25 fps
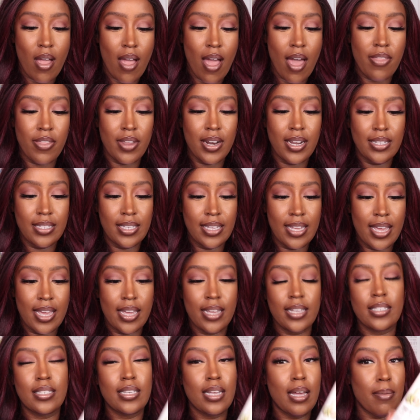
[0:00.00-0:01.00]
And then I
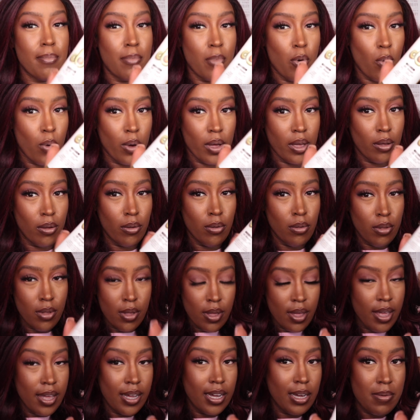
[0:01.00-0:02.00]
take some oil,
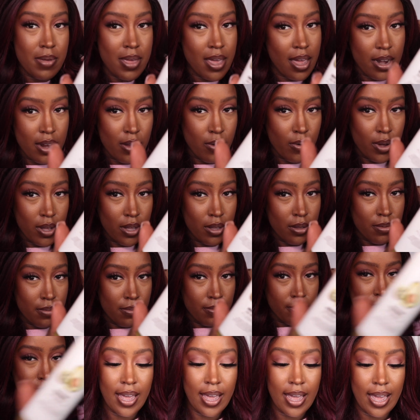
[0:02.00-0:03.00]
could be any oil,
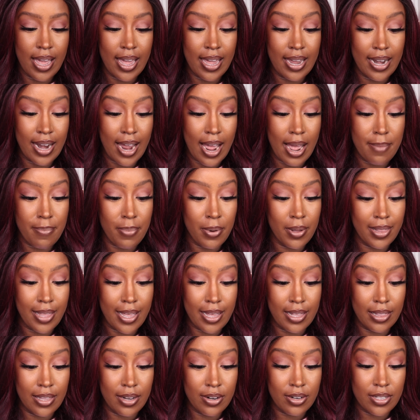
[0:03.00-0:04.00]
and I put
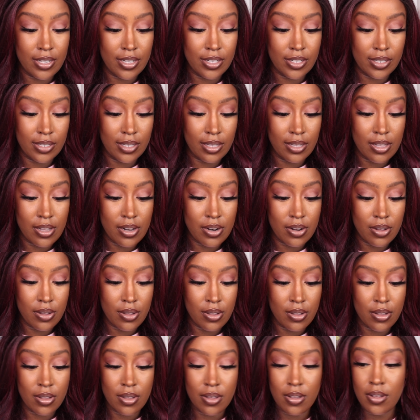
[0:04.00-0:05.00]
like literally just a
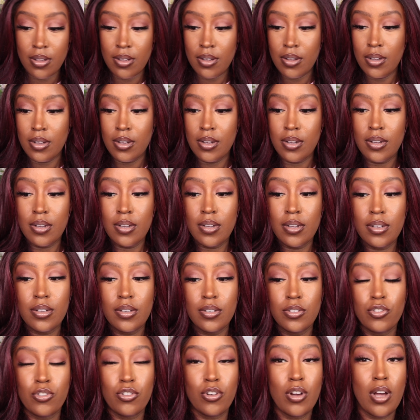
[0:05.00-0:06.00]
little
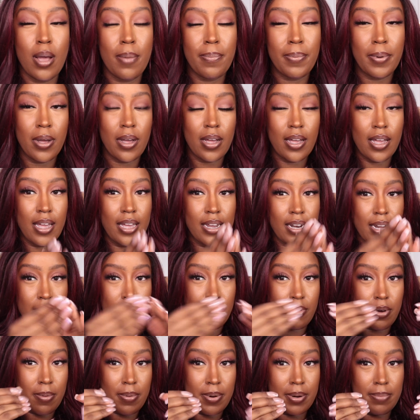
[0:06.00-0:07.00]
drop, and
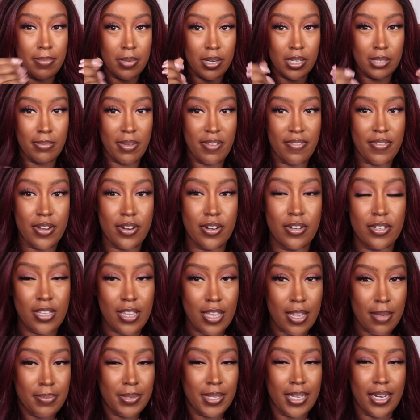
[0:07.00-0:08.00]
I rub it amongst my
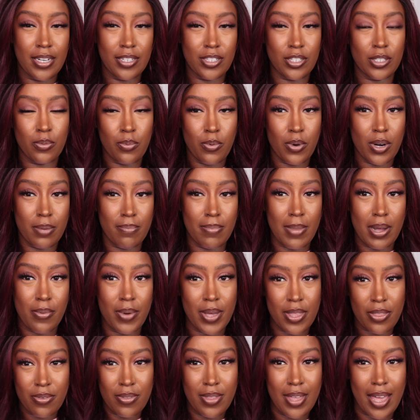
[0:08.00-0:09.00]
fingertips, and I just work my
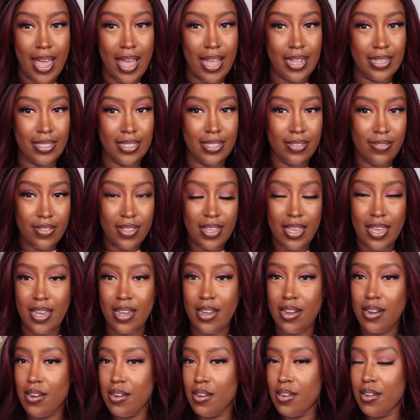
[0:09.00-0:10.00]
way through the ends of the
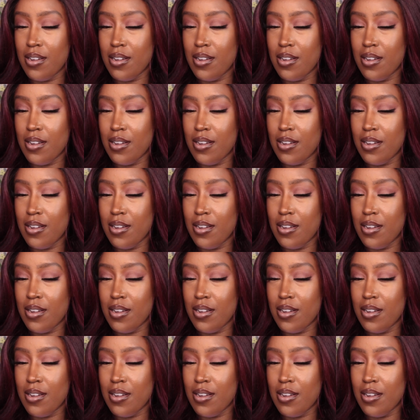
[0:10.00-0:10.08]
hair.